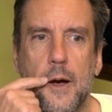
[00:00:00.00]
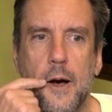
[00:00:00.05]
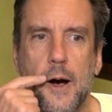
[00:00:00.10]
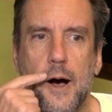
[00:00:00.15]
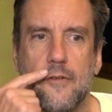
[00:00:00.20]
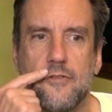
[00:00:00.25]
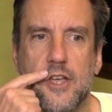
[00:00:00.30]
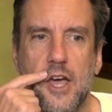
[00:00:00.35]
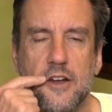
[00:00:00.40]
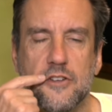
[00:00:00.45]

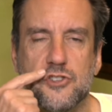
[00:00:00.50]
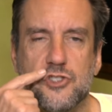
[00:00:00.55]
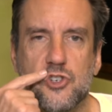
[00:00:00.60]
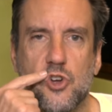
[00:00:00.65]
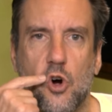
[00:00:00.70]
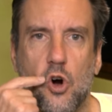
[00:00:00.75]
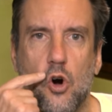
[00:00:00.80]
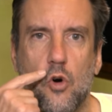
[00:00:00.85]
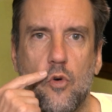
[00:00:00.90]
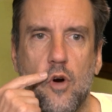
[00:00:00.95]
I've got a
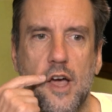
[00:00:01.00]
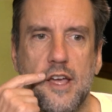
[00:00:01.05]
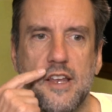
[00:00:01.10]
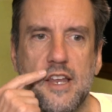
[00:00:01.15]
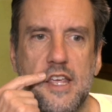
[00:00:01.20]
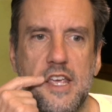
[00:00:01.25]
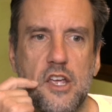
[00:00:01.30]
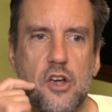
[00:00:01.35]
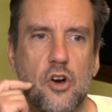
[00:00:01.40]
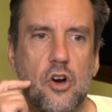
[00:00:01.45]
scar right
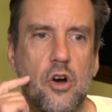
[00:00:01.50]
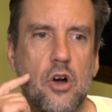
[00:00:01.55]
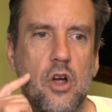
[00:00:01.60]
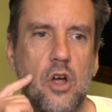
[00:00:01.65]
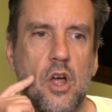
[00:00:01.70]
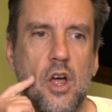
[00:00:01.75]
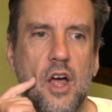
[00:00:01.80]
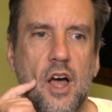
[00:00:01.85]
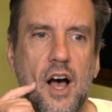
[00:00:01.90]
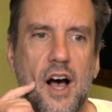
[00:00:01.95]
here.
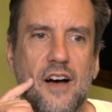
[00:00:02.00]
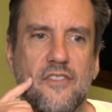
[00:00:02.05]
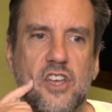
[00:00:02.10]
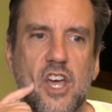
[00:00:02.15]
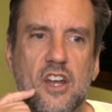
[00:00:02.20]
I've